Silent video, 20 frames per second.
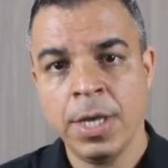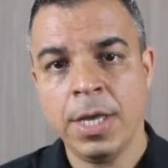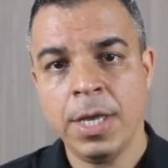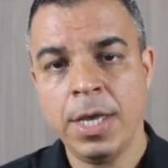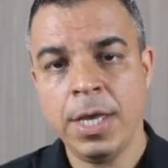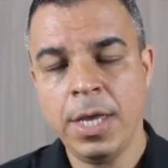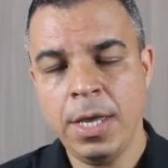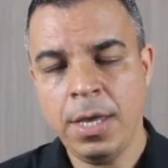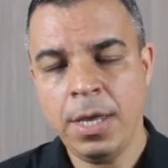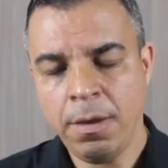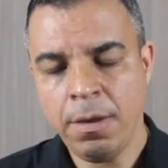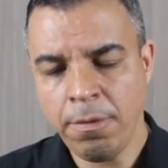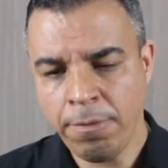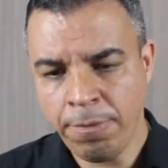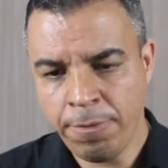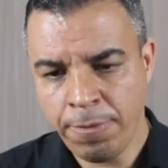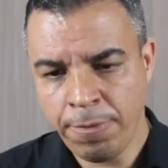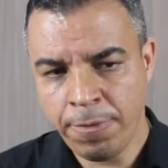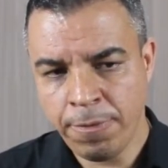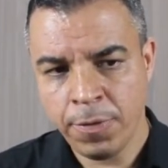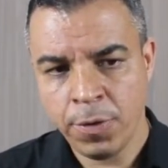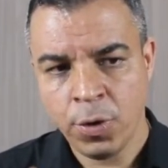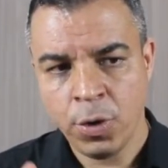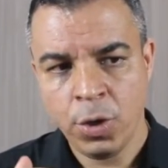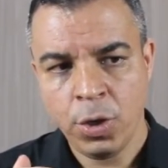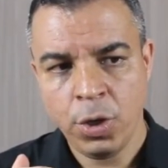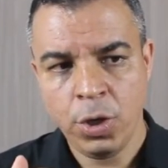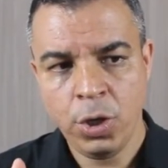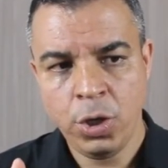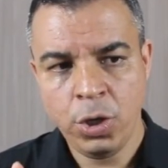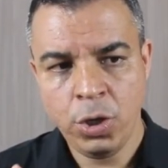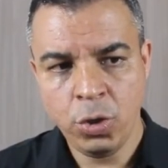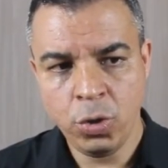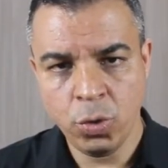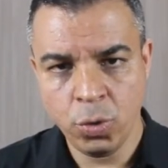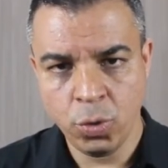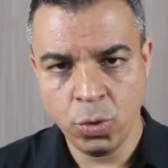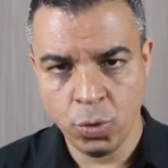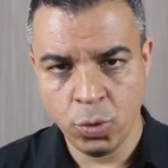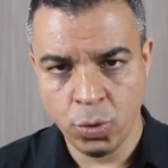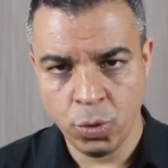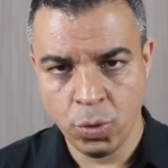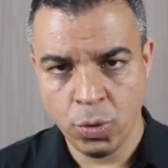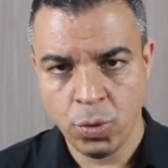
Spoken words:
If you